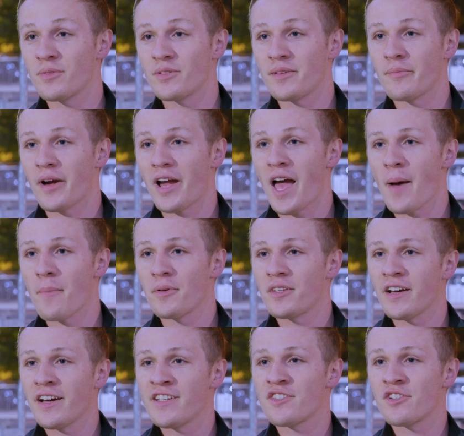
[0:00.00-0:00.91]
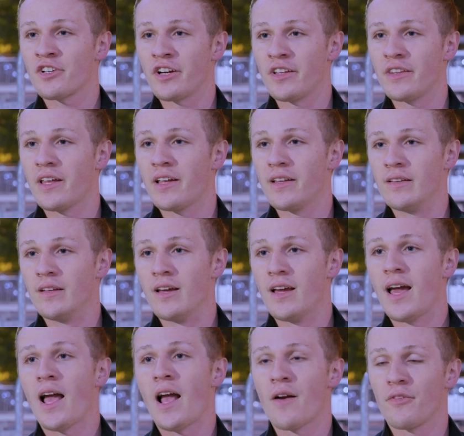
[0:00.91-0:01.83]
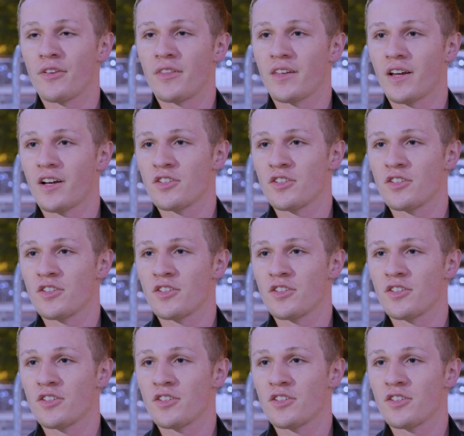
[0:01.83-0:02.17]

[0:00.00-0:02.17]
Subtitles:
my appetizer, and then everything